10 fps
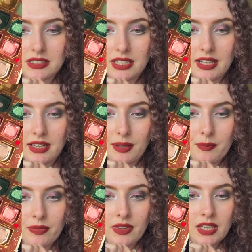
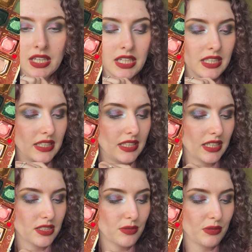time.
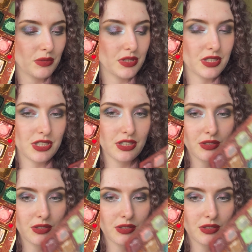Next one was the shade